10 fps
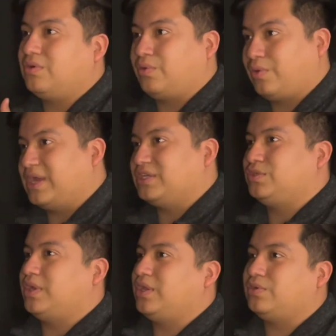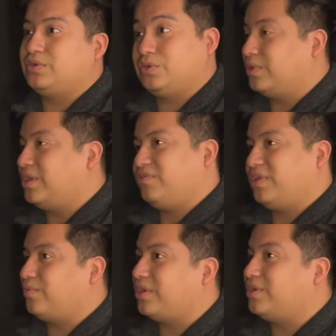graduate or do whatever
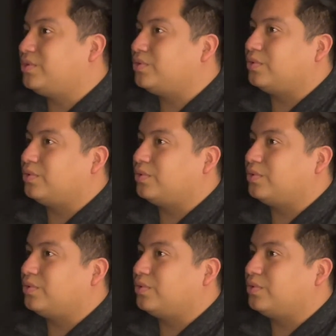they want to do.